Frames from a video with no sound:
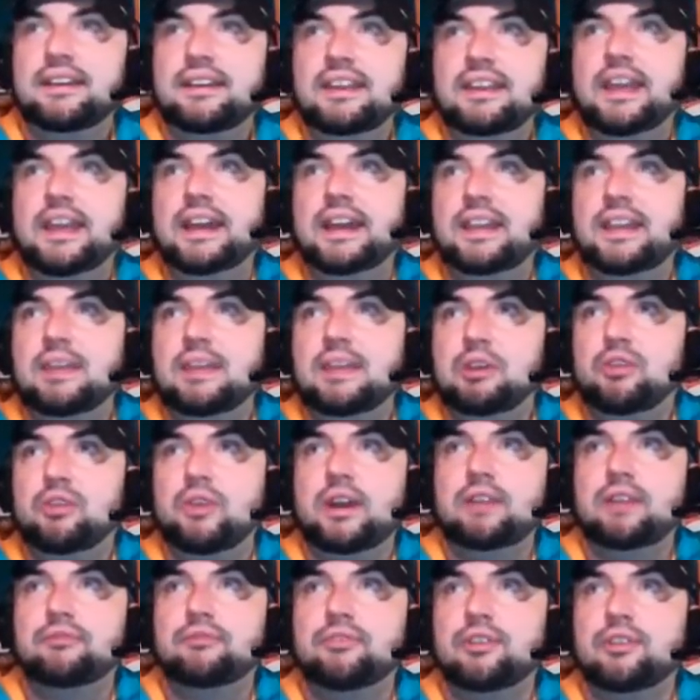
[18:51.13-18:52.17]
you got to give me
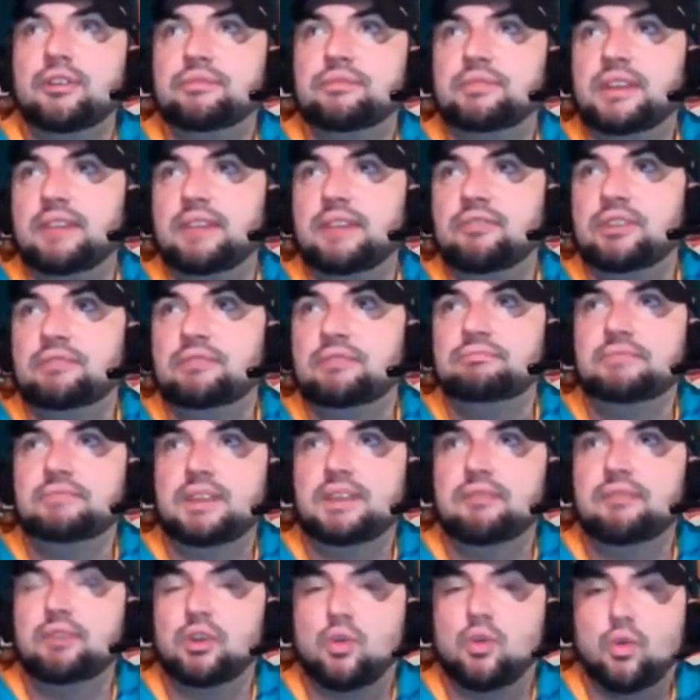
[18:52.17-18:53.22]
credit for giving a
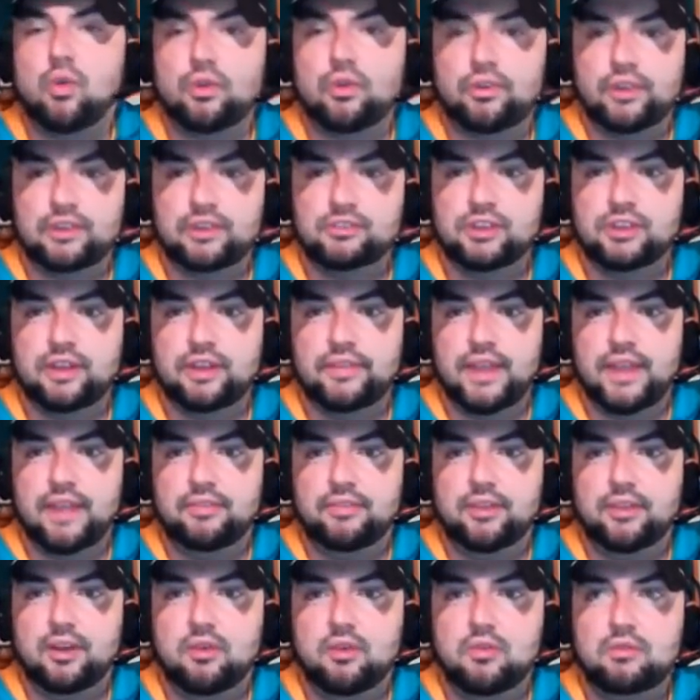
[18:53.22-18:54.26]
1/4 inch on that,
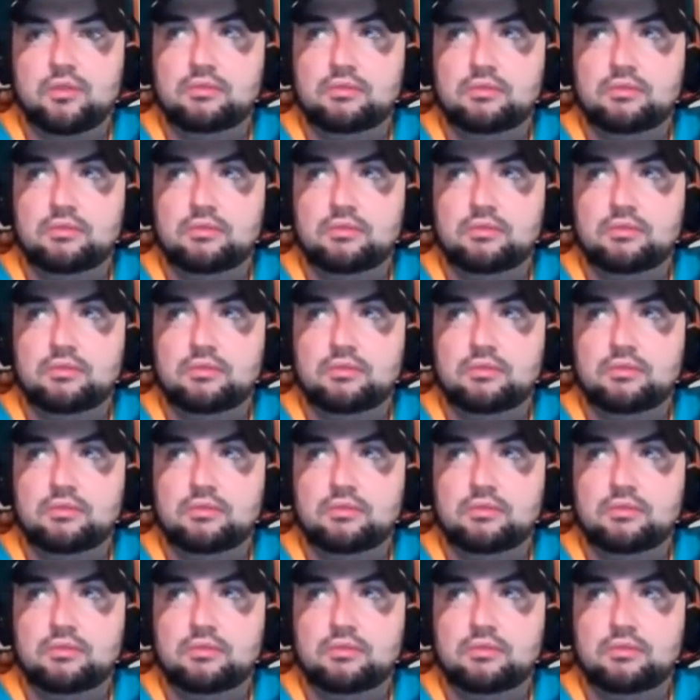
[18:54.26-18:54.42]
though.